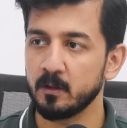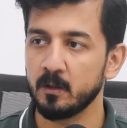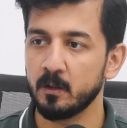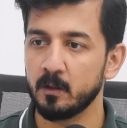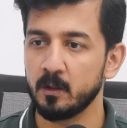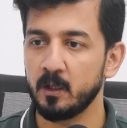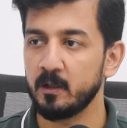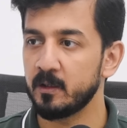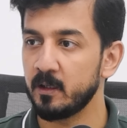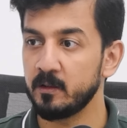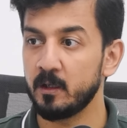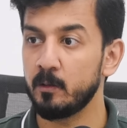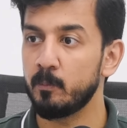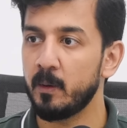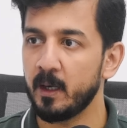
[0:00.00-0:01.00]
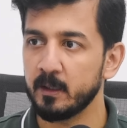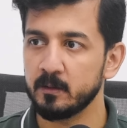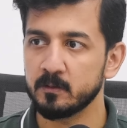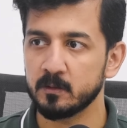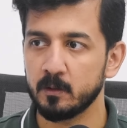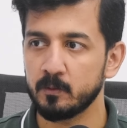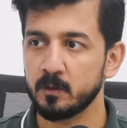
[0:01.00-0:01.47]
intended by the
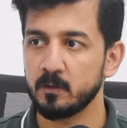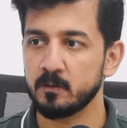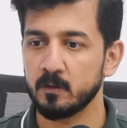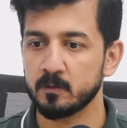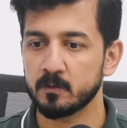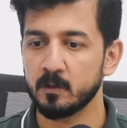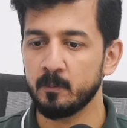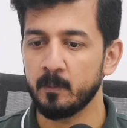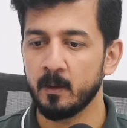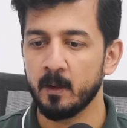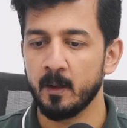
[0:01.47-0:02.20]
safety system.